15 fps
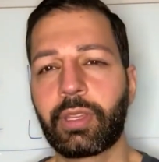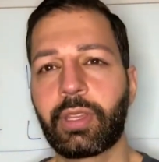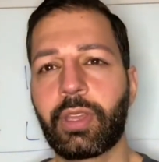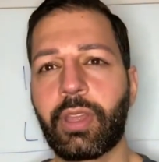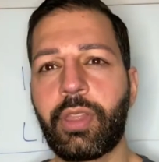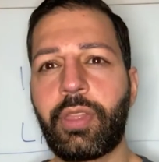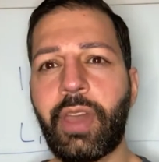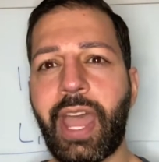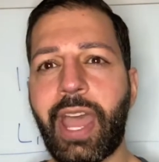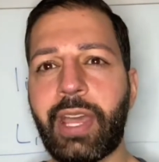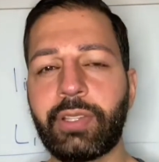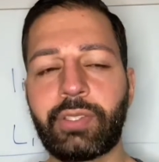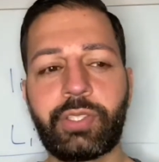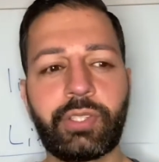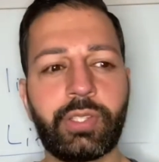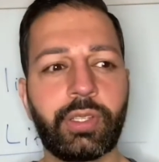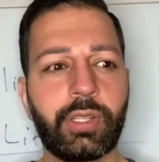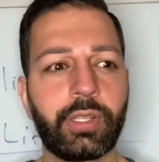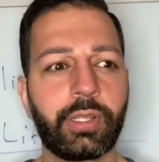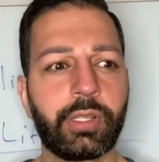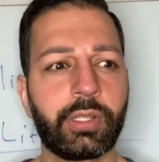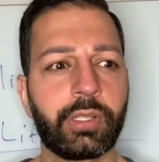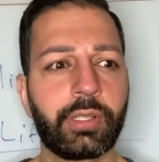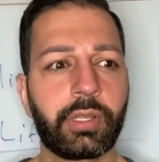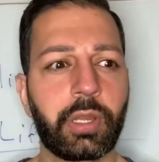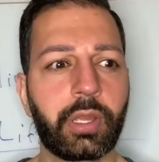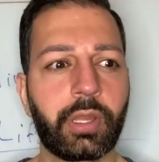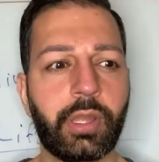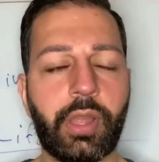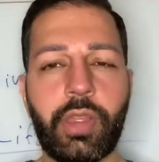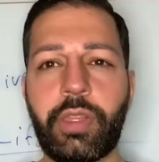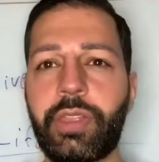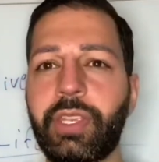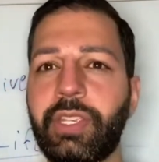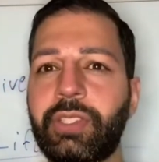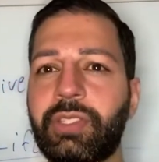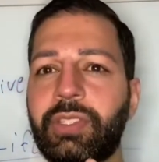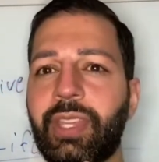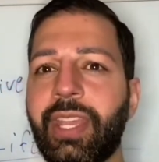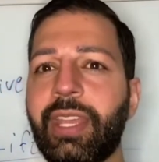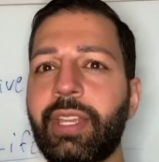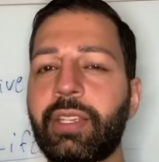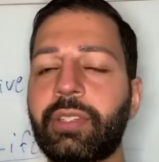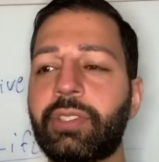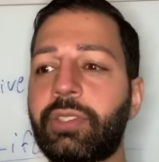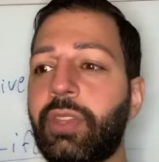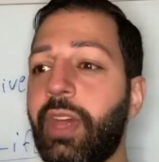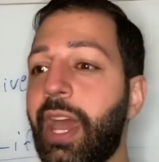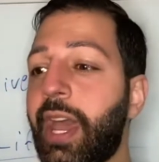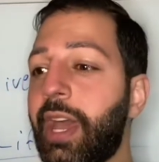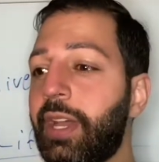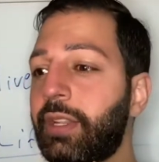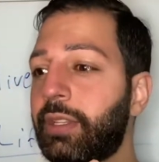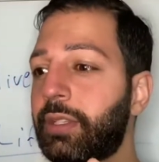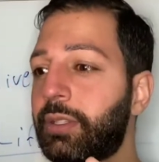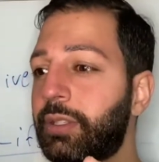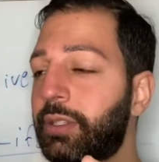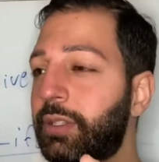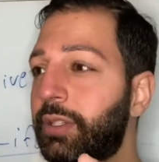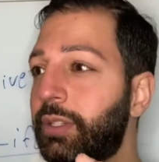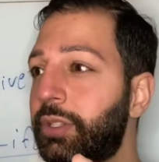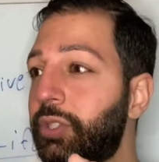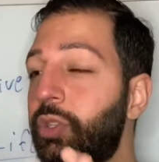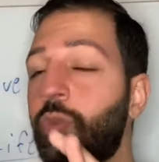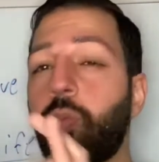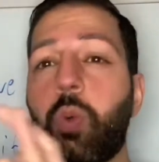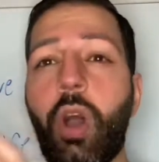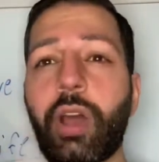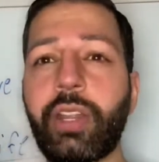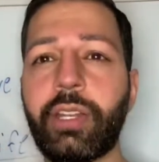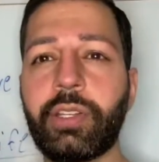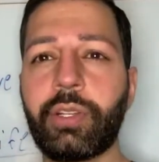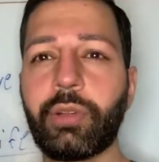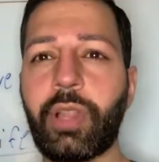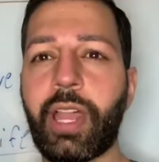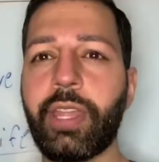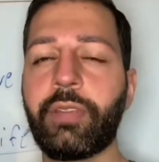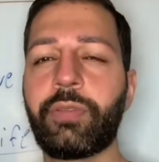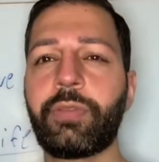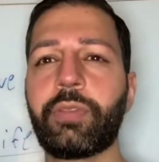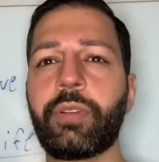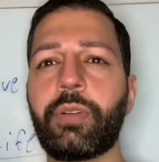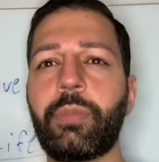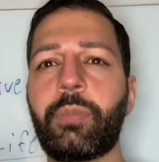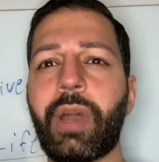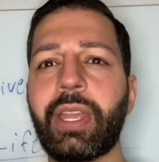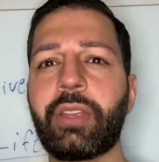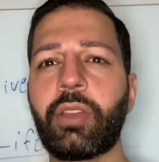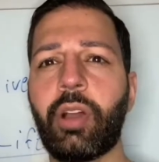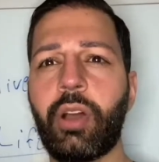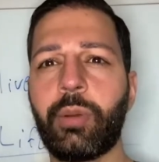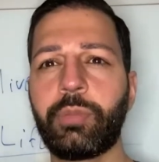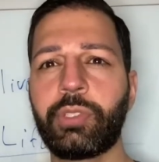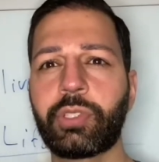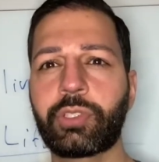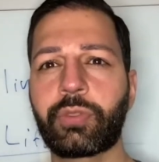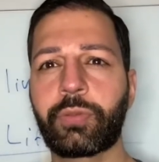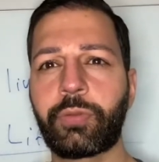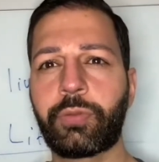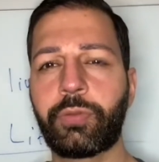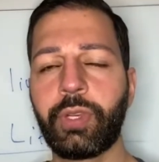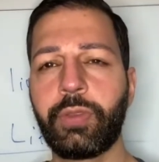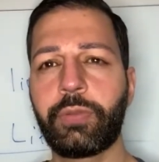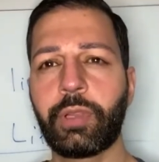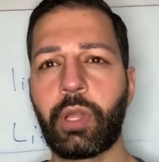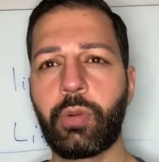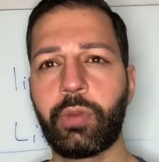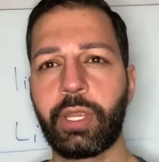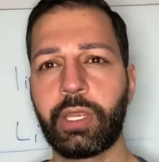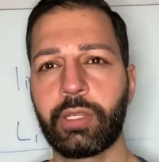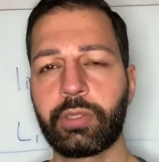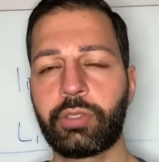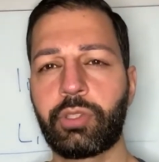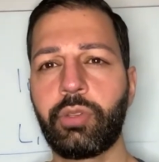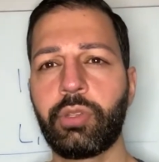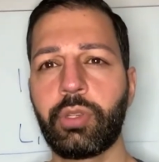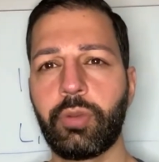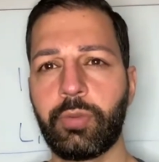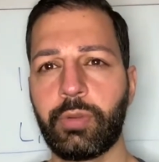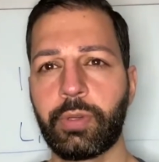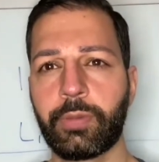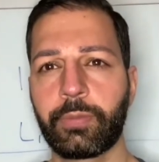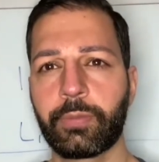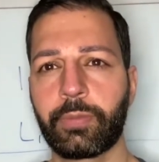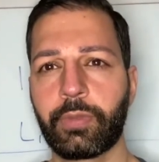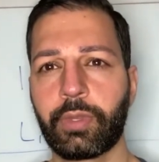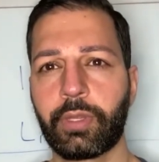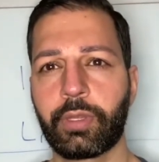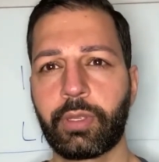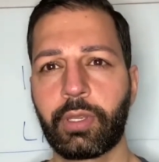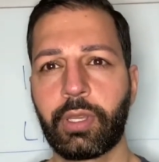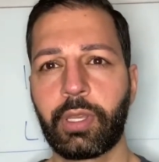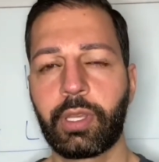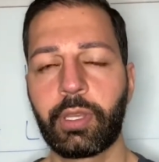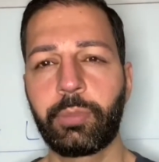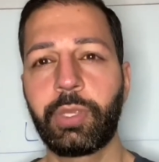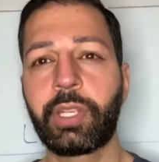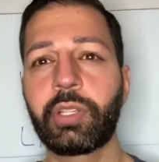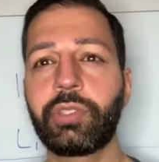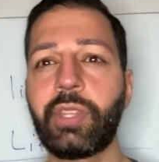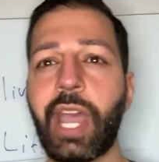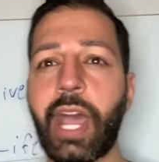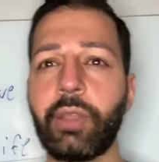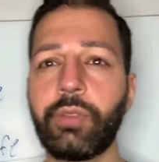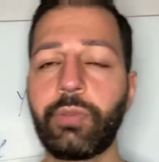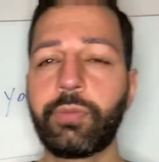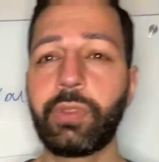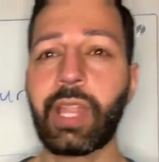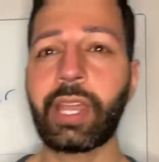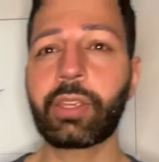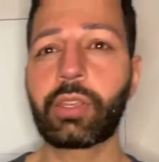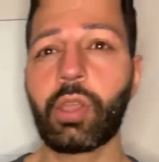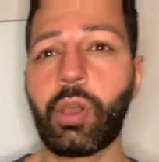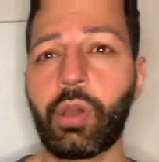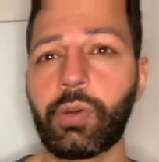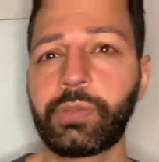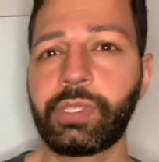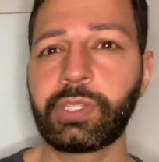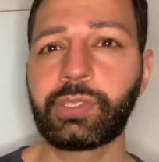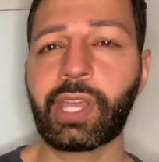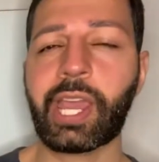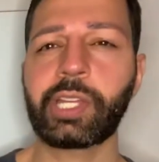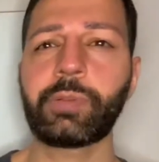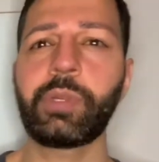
that these things that you wanted in your life might come just free-flowing to you. Because now you've let go of the attachment.